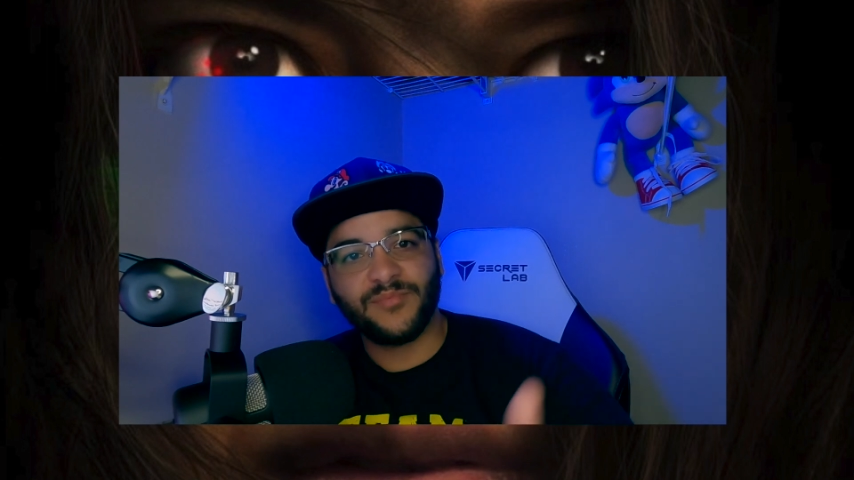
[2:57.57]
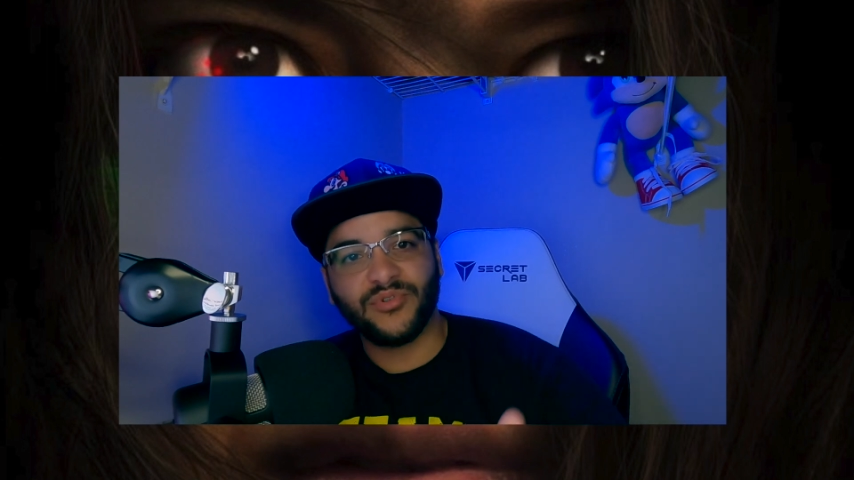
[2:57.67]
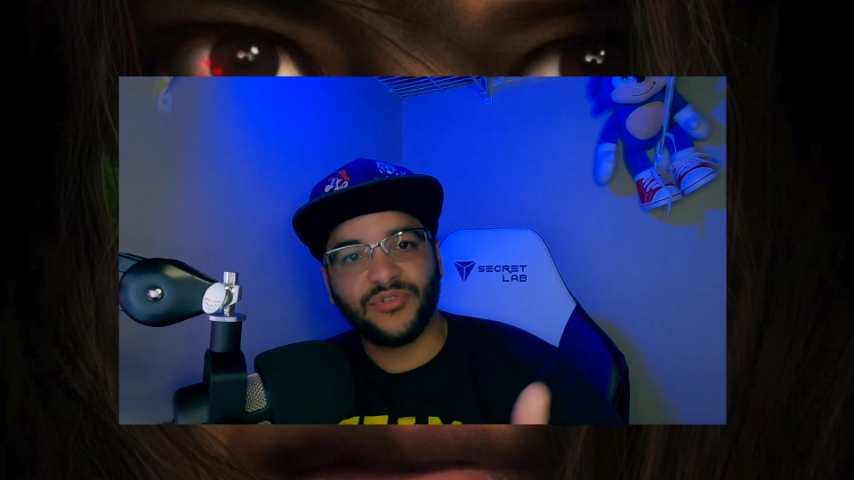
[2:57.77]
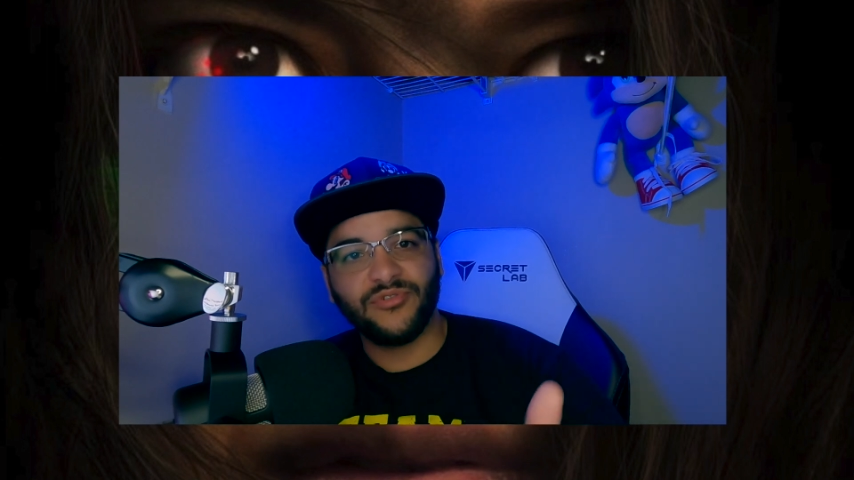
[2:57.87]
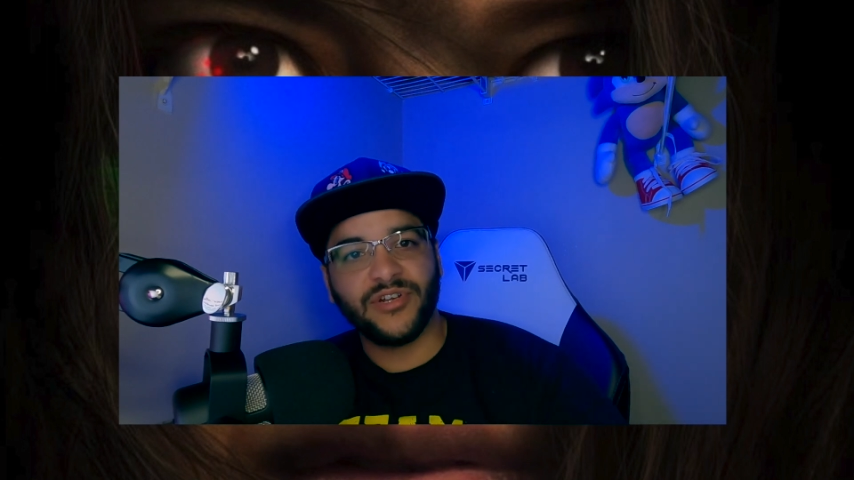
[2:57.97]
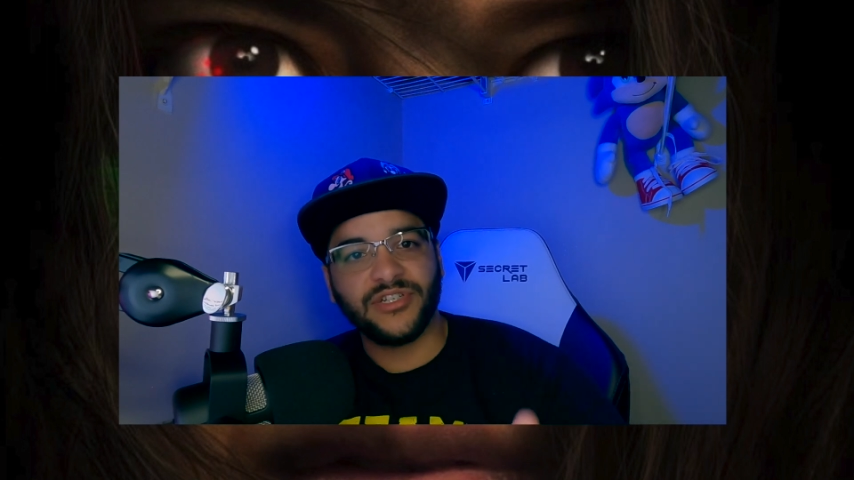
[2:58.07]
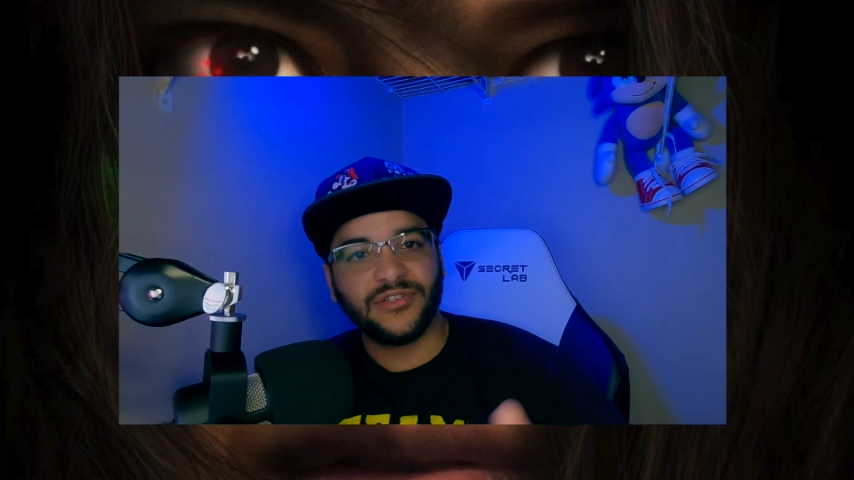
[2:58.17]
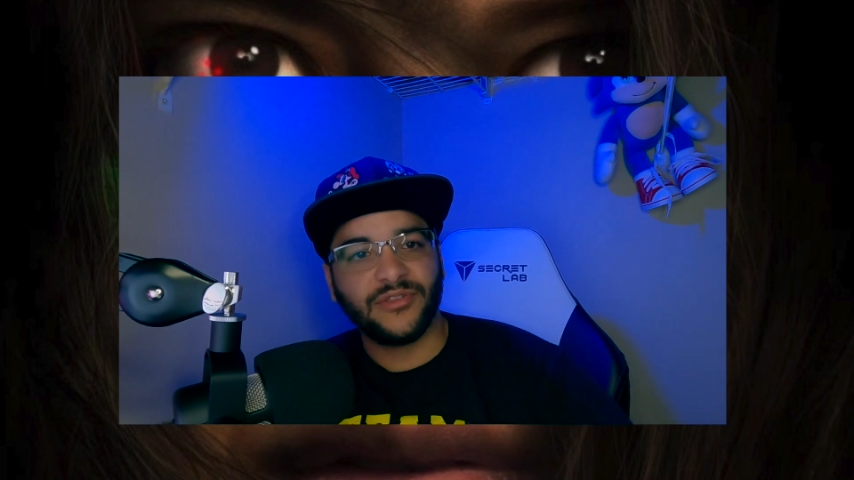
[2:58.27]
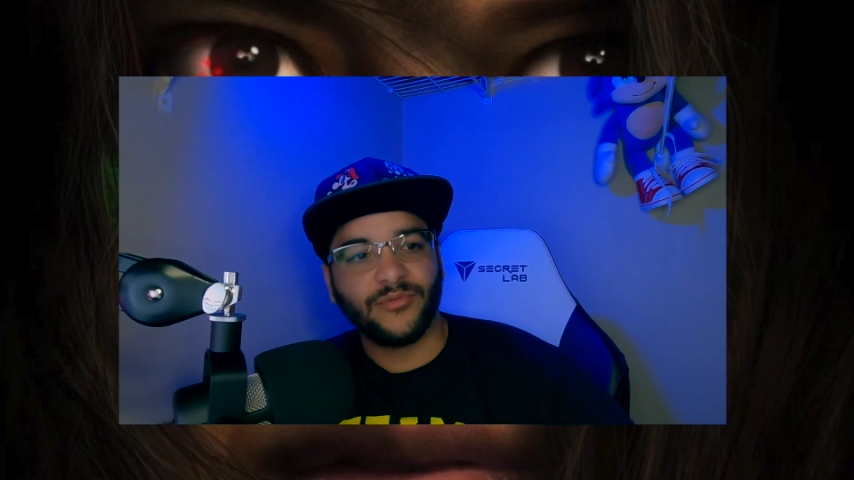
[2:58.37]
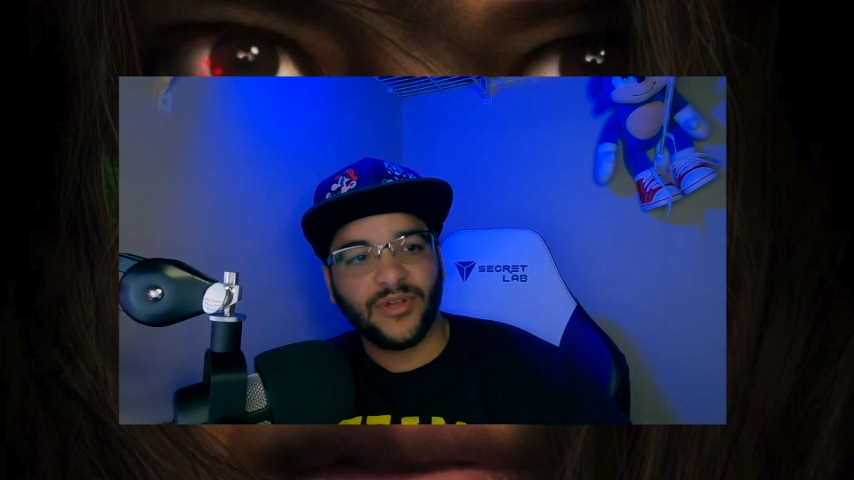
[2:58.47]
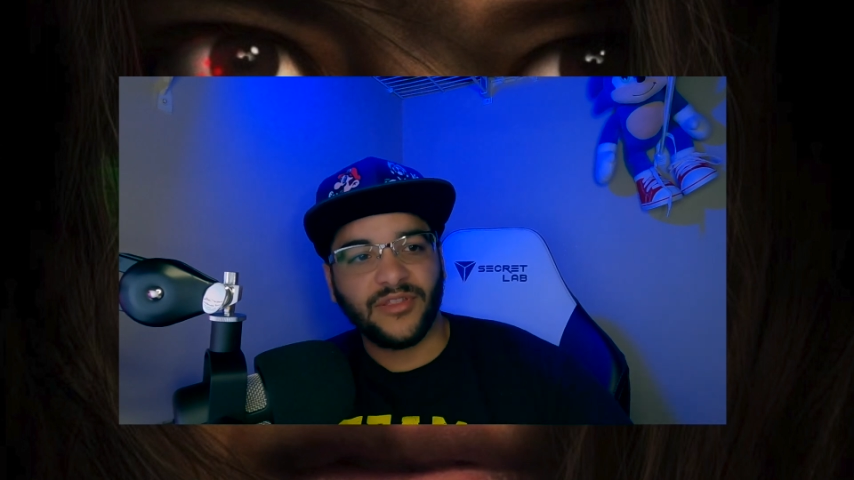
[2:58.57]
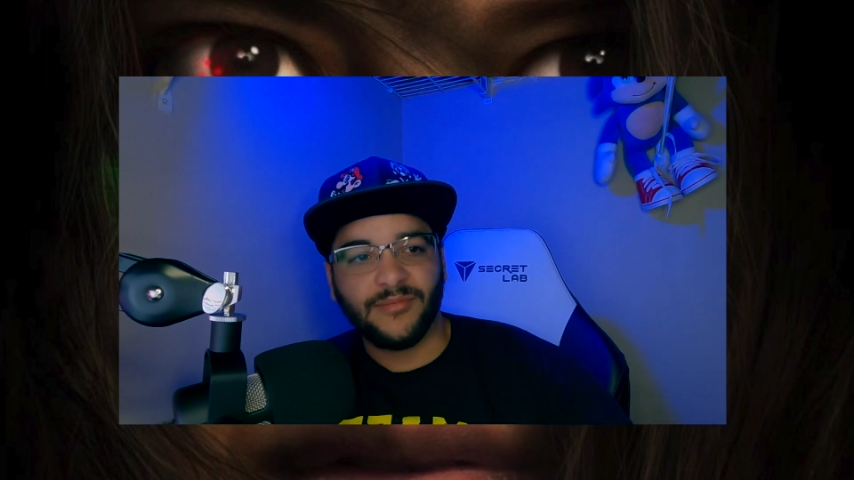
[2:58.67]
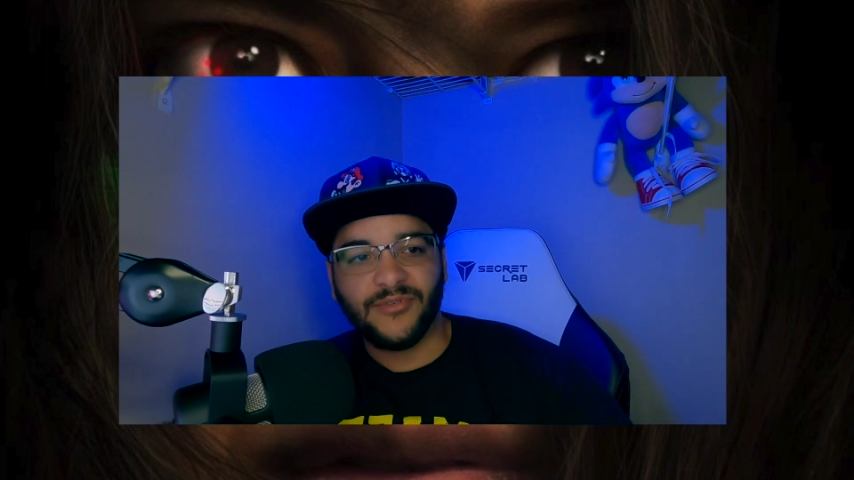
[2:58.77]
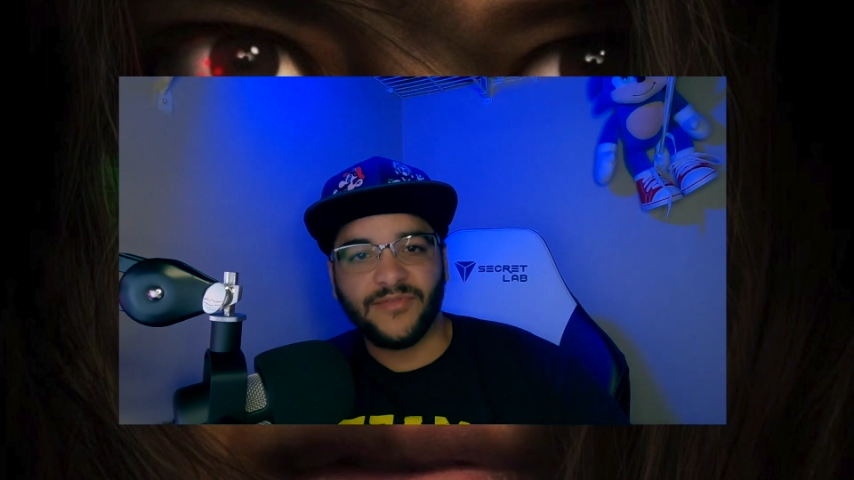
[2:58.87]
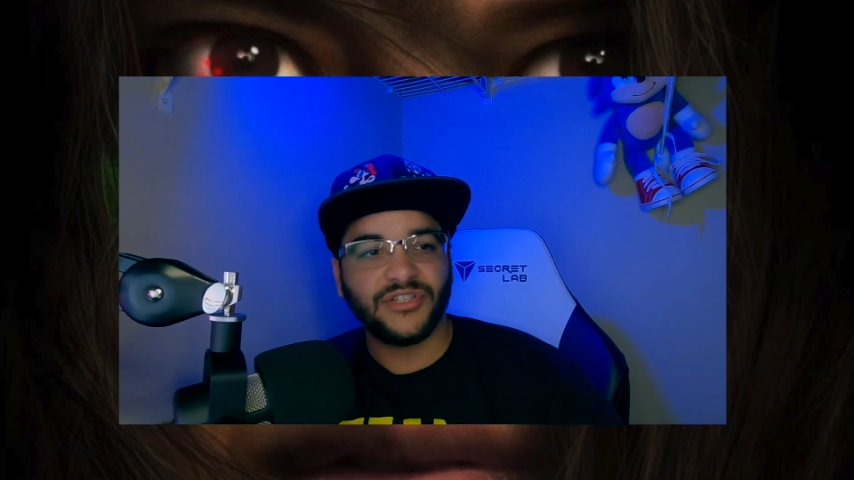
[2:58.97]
progression throughout the movie.